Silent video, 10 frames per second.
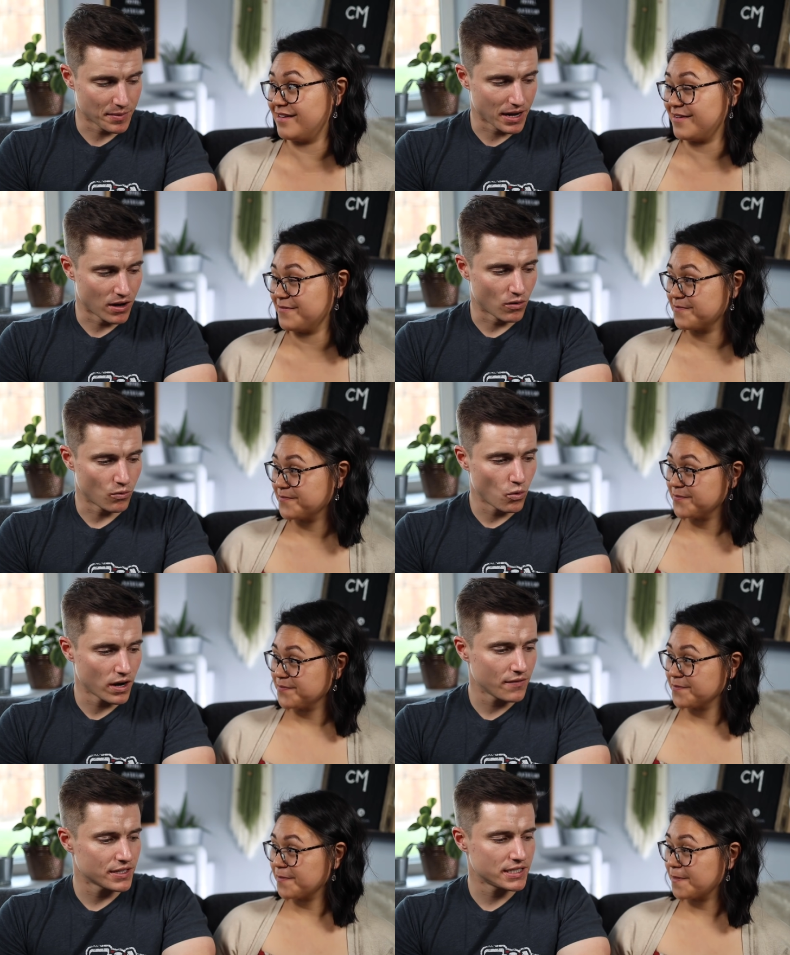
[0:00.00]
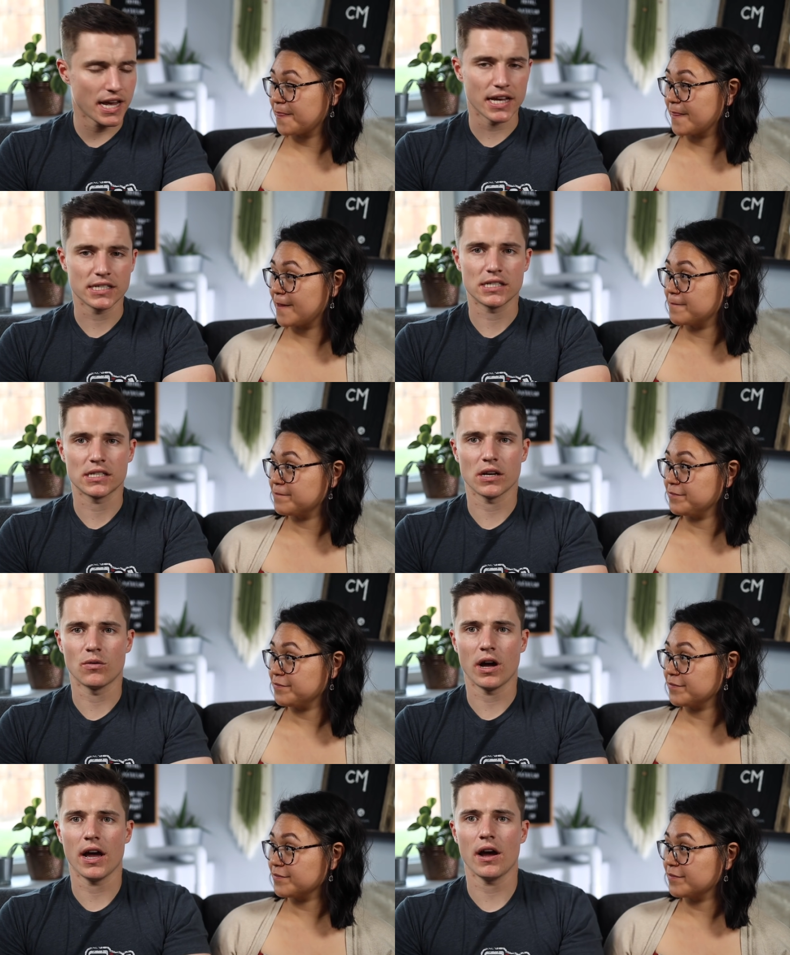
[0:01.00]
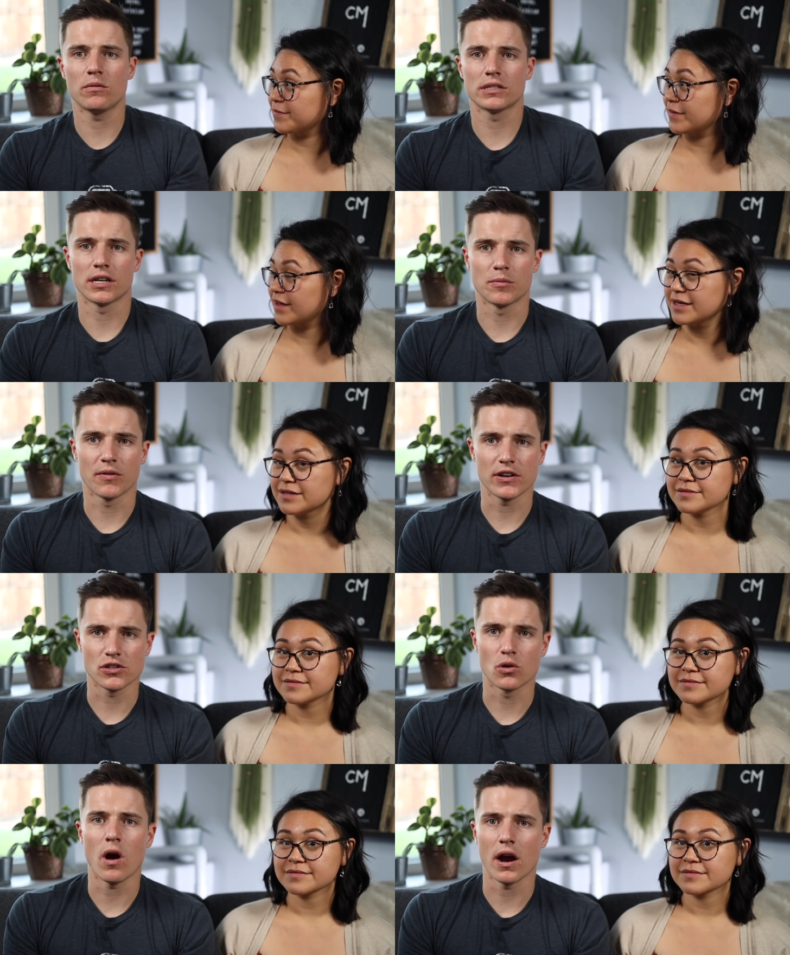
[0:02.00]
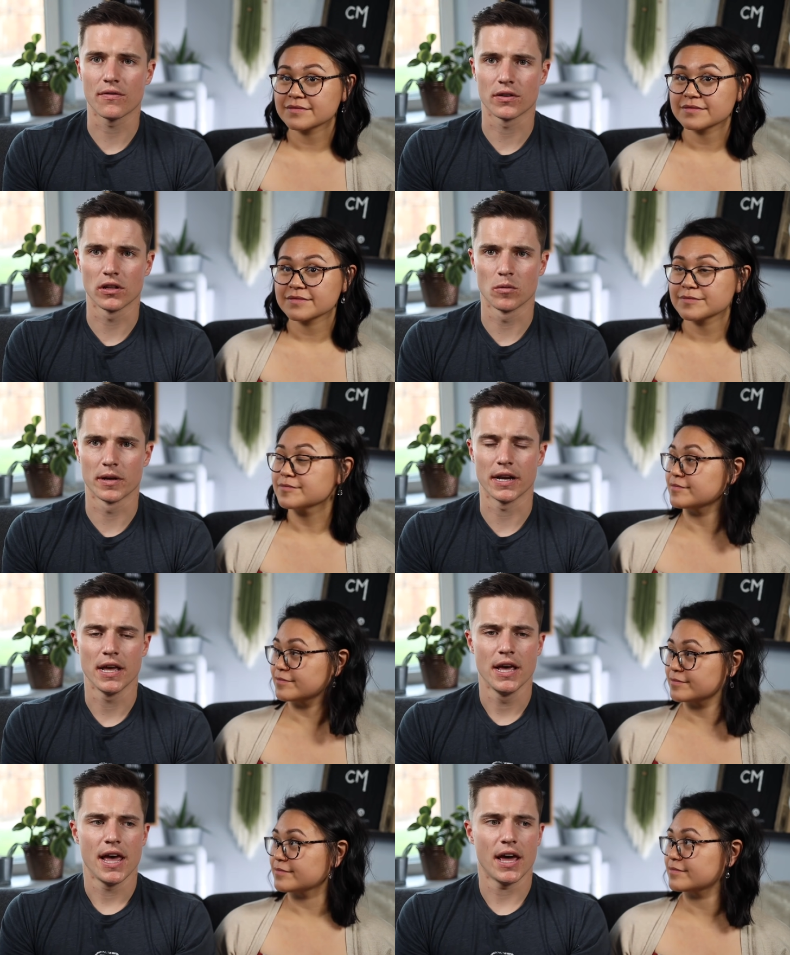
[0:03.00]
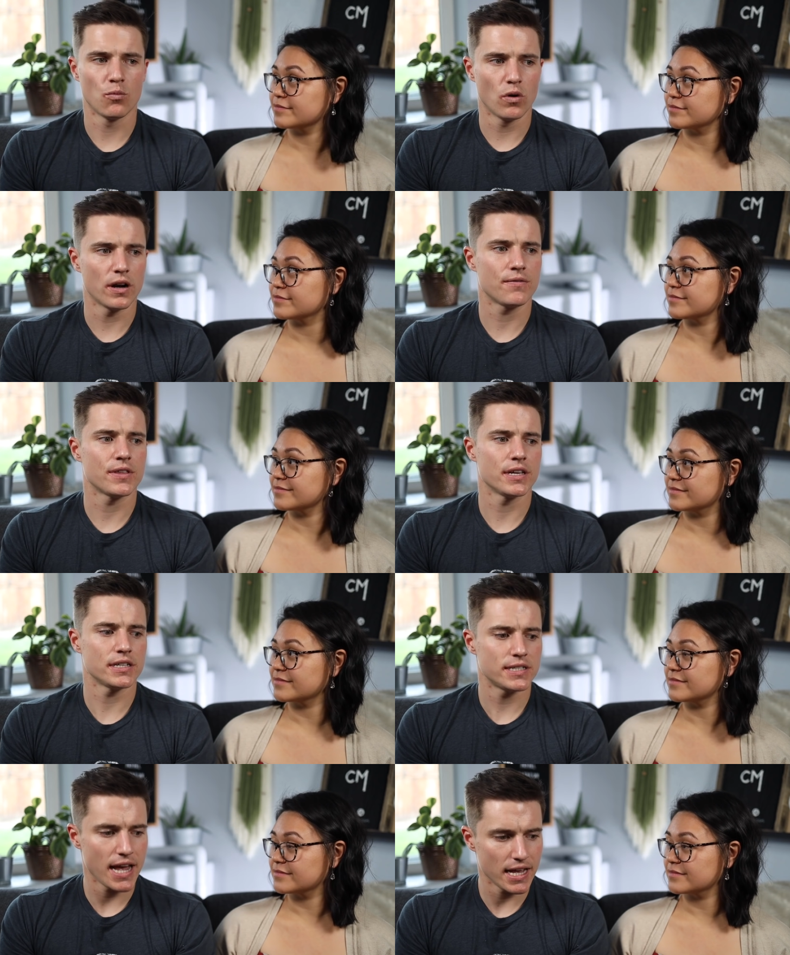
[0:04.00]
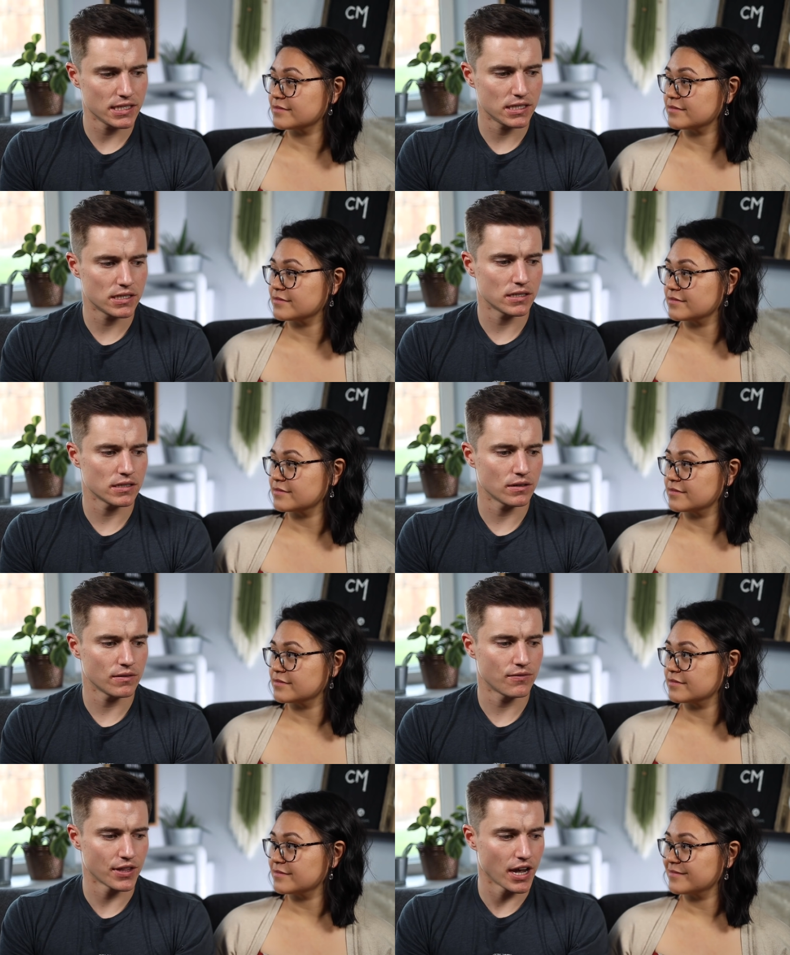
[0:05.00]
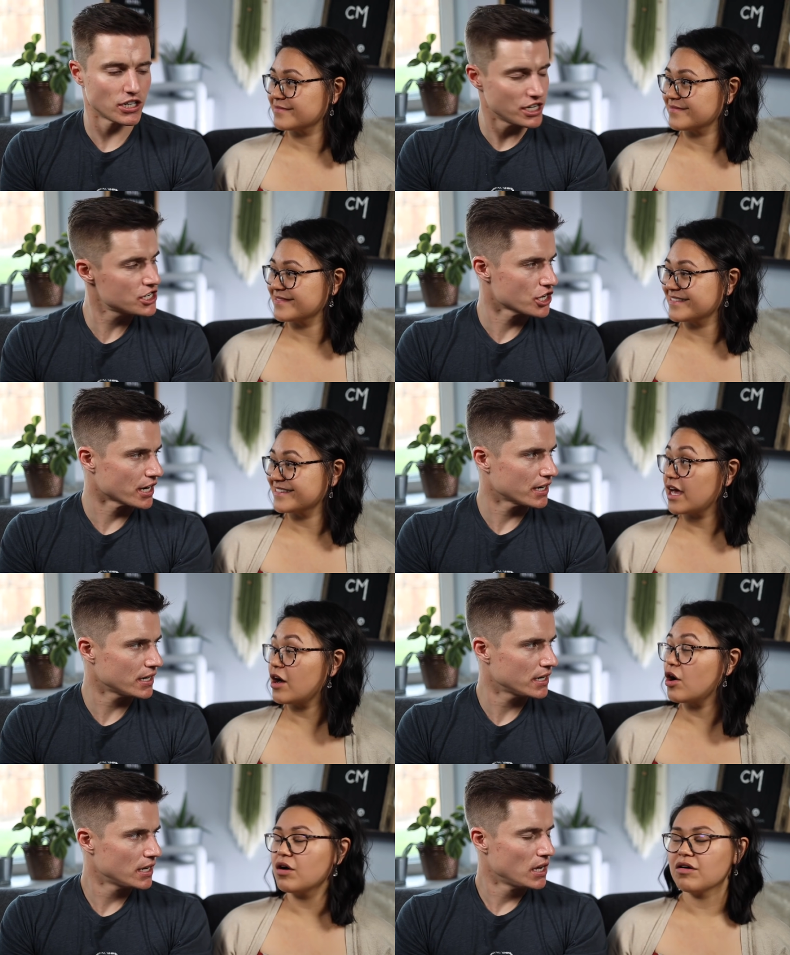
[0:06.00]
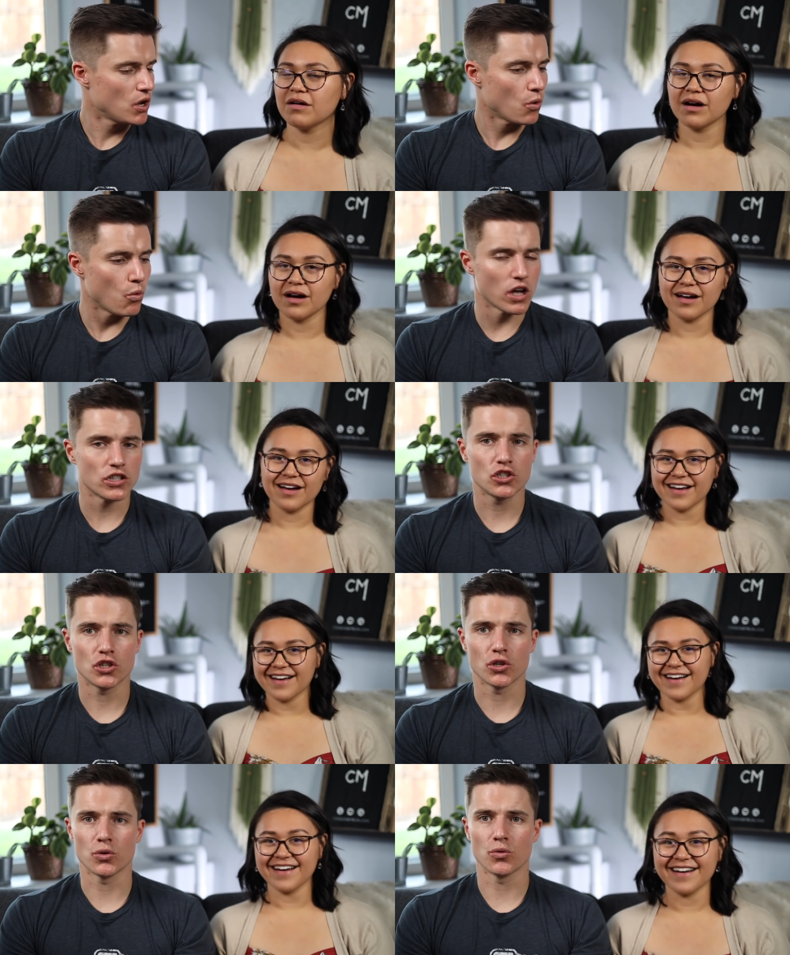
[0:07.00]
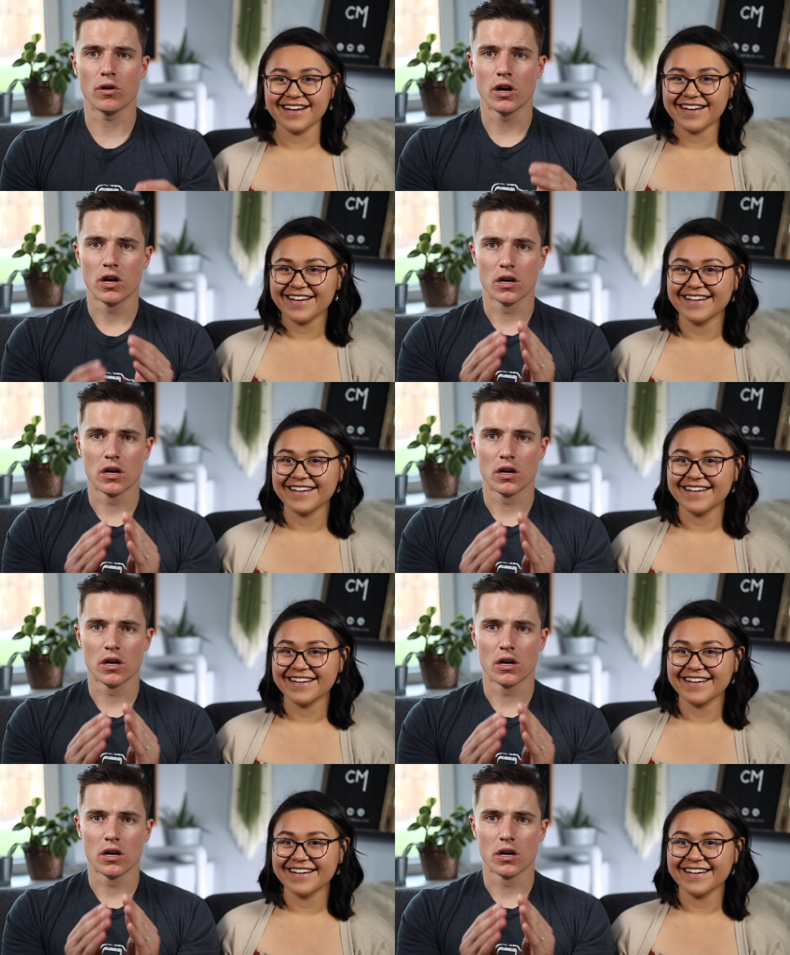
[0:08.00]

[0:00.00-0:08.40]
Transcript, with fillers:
Speaker 1: about one of the tests... Oh, I, I was in a professional choir for a little bit. Mm-hmm. And one of the tests for the audition oh. was to